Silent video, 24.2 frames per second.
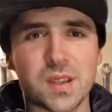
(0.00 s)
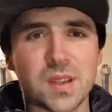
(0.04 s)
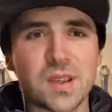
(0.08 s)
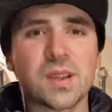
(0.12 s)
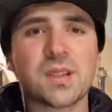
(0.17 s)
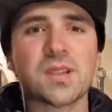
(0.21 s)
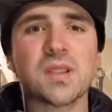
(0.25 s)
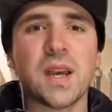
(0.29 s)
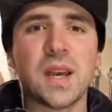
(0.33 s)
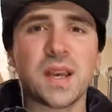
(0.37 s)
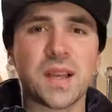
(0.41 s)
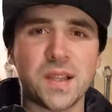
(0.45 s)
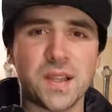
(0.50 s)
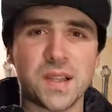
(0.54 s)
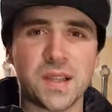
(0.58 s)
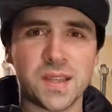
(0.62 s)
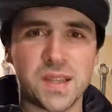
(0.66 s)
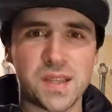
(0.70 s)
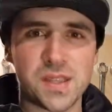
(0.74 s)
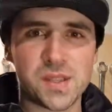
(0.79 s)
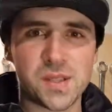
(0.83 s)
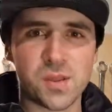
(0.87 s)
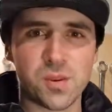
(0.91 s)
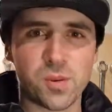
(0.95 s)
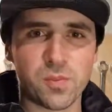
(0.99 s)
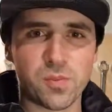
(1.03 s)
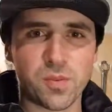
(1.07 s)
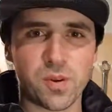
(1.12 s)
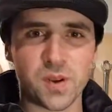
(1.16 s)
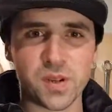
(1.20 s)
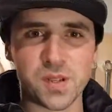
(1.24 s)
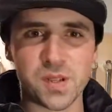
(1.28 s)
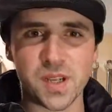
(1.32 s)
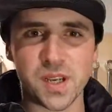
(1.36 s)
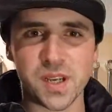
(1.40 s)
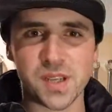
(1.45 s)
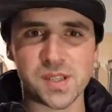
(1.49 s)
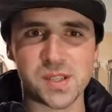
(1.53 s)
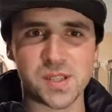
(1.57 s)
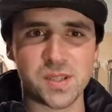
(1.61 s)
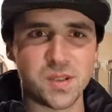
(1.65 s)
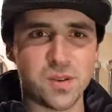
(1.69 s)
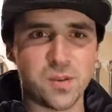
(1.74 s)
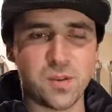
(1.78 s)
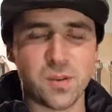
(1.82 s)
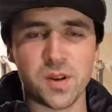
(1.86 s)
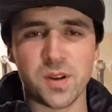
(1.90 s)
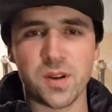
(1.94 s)
tackling these little projects and
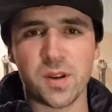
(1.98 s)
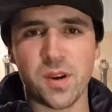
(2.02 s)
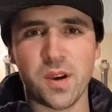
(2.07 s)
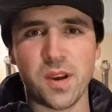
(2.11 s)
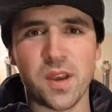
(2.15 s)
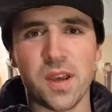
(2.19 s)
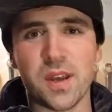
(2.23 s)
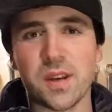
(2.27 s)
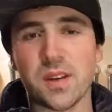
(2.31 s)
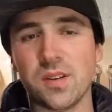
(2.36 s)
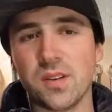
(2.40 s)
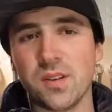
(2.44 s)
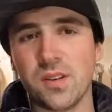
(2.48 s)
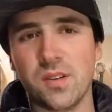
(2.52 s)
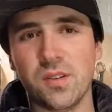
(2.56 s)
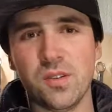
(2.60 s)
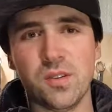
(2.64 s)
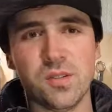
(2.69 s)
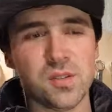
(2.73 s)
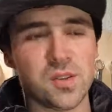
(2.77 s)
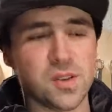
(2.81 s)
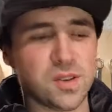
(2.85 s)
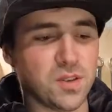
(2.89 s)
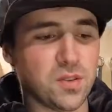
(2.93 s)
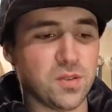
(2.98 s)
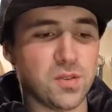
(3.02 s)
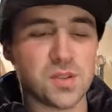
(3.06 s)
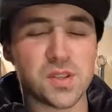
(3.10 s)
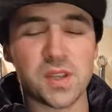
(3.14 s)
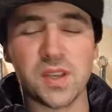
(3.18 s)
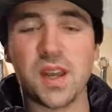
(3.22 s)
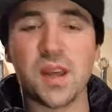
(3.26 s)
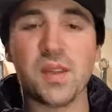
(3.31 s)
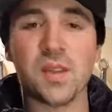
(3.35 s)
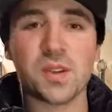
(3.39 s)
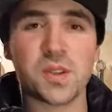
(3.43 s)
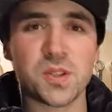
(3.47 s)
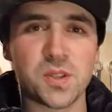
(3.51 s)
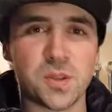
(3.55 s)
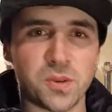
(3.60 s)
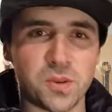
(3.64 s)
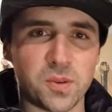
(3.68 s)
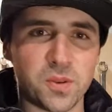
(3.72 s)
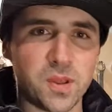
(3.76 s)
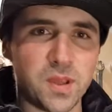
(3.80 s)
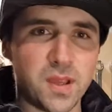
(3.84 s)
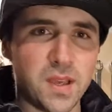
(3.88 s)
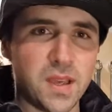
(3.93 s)
you want to know how to use another tool,
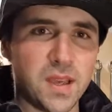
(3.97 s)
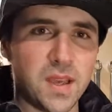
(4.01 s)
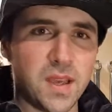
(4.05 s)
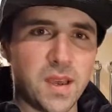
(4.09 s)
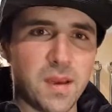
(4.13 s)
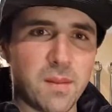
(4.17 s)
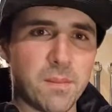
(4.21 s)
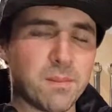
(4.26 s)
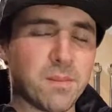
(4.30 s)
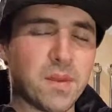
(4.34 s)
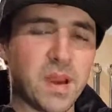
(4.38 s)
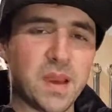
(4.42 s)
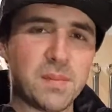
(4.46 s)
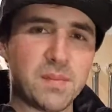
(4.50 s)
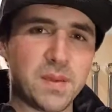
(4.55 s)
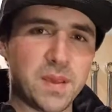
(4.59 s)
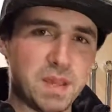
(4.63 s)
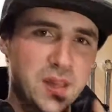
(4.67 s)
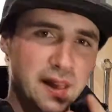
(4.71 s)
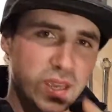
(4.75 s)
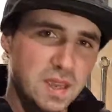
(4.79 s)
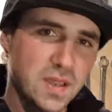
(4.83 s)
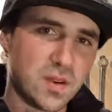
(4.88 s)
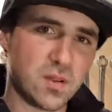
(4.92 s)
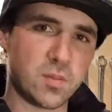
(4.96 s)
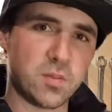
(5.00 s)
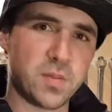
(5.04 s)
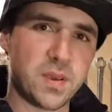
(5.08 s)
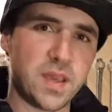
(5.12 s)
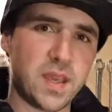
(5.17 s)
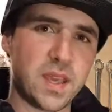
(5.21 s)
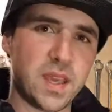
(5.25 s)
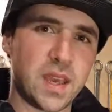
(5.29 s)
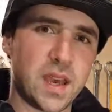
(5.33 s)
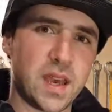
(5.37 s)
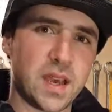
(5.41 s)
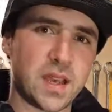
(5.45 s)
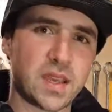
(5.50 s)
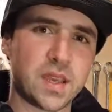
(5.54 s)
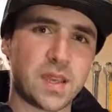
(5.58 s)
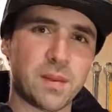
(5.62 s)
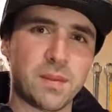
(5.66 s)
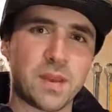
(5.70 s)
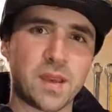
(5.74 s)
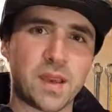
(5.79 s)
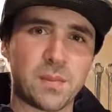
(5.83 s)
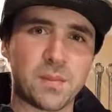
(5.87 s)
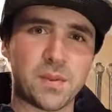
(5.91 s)
maybe it'll be
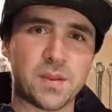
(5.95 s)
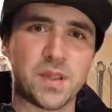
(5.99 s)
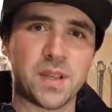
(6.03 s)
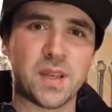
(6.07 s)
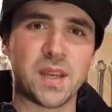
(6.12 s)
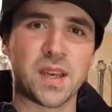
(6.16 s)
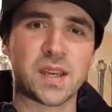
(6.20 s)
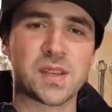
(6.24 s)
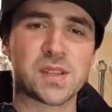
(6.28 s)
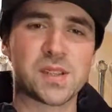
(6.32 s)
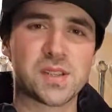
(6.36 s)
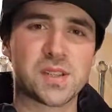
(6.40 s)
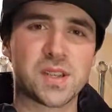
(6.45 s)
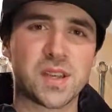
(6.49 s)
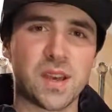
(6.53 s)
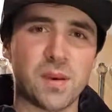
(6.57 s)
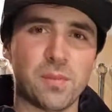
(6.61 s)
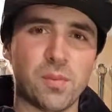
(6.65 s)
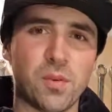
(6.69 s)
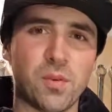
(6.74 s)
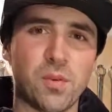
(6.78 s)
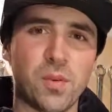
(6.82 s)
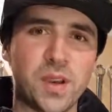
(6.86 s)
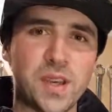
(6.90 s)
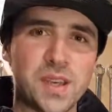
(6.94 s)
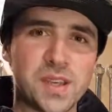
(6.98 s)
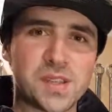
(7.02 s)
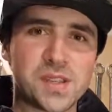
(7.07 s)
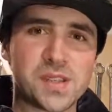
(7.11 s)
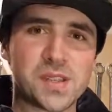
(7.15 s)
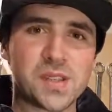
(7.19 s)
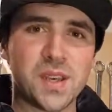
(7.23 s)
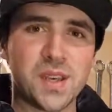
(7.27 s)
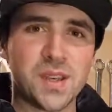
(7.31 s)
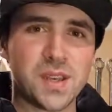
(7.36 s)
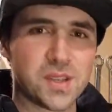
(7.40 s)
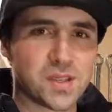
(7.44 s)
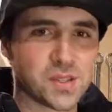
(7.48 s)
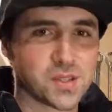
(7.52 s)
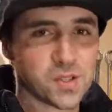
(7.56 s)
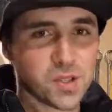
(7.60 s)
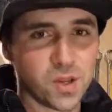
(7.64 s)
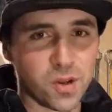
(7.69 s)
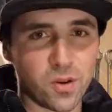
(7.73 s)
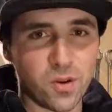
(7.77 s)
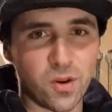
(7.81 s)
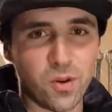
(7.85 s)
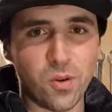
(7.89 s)
coming up in the next couple of weeks,
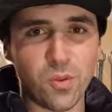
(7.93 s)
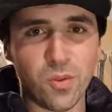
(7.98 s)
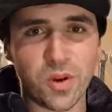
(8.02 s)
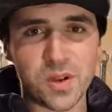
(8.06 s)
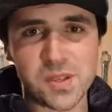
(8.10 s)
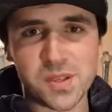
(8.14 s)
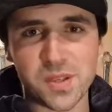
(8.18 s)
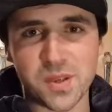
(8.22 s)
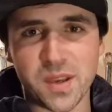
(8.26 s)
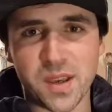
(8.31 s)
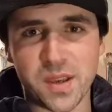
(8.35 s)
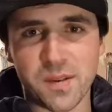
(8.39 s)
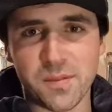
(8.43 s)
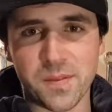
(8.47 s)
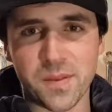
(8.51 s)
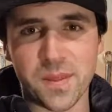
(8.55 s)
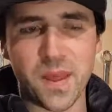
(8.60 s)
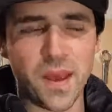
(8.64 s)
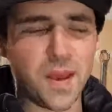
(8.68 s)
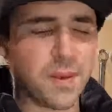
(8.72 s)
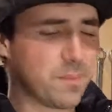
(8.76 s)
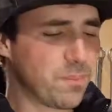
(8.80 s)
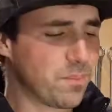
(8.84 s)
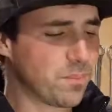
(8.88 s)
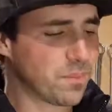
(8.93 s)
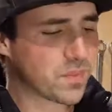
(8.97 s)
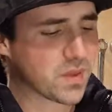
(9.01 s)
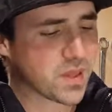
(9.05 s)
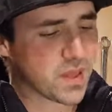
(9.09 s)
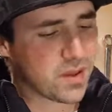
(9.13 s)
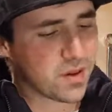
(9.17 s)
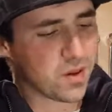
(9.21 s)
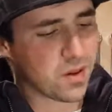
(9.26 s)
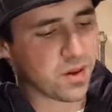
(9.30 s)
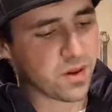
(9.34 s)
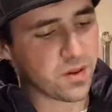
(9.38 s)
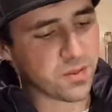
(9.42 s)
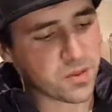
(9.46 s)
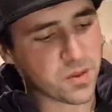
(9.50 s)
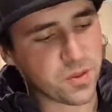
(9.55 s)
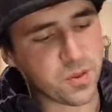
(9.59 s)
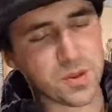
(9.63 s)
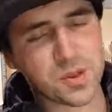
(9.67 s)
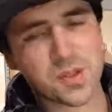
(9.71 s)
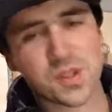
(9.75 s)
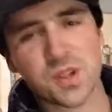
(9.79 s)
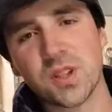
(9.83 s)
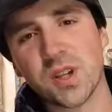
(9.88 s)
so always look out for that. Of
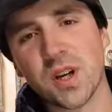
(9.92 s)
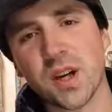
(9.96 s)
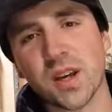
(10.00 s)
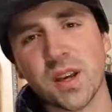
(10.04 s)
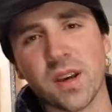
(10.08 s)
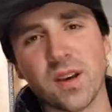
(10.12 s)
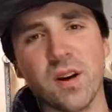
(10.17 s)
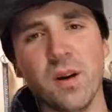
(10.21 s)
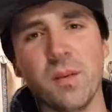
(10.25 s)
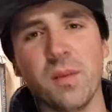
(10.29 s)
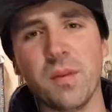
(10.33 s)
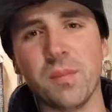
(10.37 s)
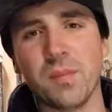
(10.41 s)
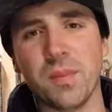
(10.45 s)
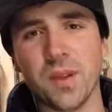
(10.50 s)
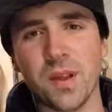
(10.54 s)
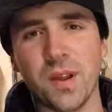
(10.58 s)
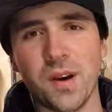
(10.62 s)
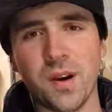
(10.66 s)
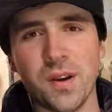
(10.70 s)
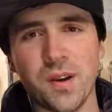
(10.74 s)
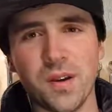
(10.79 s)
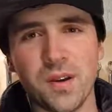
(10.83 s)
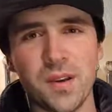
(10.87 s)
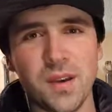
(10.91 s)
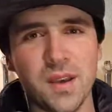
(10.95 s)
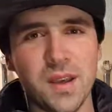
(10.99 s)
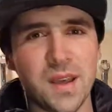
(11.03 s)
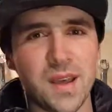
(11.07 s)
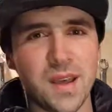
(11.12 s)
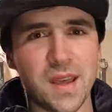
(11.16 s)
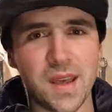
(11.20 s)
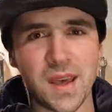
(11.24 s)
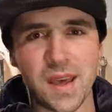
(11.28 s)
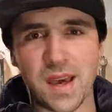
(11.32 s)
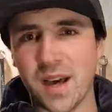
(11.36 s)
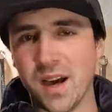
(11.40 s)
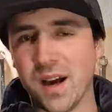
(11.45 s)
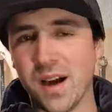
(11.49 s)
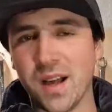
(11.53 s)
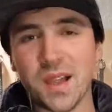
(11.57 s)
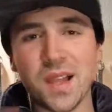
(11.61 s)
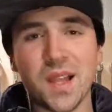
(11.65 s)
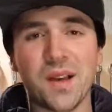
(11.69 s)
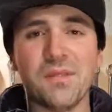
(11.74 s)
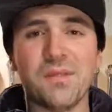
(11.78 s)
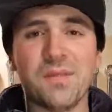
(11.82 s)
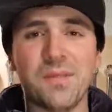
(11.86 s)
course, chuck a comment below. I
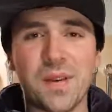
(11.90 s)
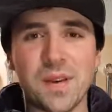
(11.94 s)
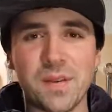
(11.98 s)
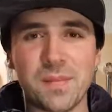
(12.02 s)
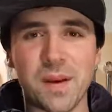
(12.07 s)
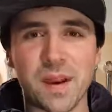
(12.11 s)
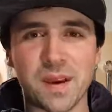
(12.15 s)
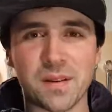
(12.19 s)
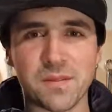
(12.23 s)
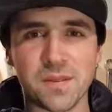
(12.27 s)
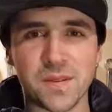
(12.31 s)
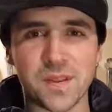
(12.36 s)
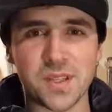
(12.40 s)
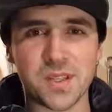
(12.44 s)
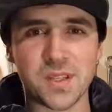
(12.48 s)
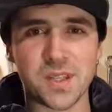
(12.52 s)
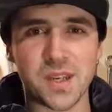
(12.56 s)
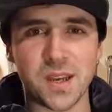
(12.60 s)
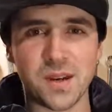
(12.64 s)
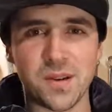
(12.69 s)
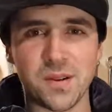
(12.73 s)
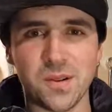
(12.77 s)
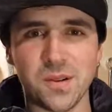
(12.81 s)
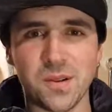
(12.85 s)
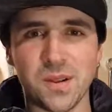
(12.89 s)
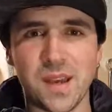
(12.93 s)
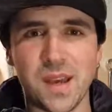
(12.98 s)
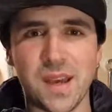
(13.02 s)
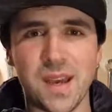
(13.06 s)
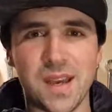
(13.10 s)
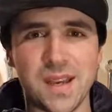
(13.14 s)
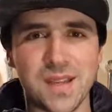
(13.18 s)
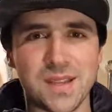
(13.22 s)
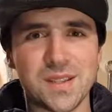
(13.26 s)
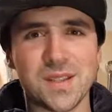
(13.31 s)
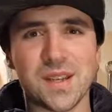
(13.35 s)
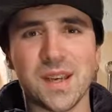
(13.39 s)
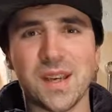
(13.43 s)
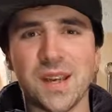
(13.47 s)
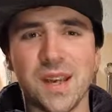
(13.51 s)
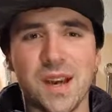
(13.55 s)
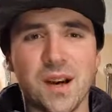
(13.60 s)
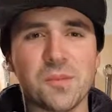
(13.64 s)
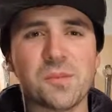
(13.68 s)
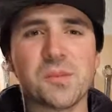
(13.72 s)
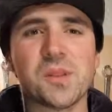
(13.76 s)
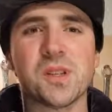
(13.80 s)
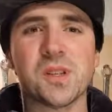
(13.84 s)
love feedback for the channel, and it
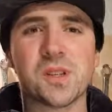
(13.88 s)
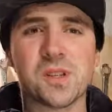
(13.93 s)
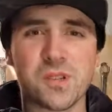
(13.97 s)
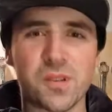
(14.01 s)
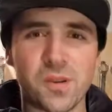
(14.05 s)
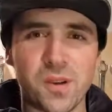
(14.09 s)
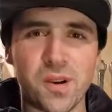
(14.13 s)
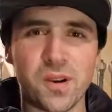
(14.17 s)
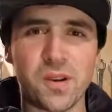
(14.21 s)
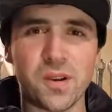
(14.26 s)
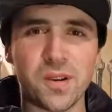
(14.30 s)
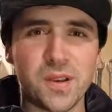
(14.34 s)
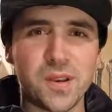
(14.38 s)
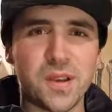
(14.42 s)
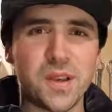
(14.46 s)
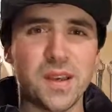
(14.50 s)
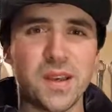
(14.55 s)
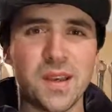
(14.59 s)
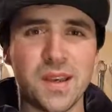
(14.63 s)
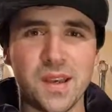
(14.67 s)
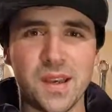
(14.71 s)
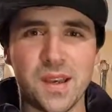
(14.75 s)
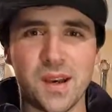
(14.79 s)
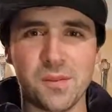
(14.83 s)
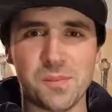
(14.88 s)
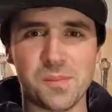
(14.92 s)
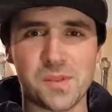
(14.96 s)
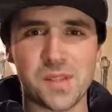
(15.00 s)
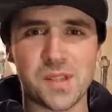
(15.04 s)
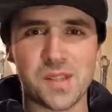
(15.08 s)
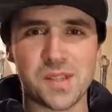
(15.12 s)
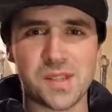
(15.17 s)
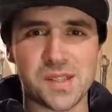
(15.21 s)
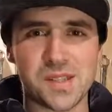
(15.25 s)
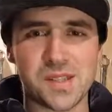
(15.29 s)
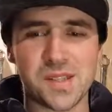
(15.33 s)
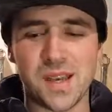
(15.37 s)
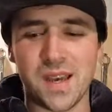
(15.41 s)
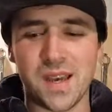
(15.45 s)
helps us grow, helps this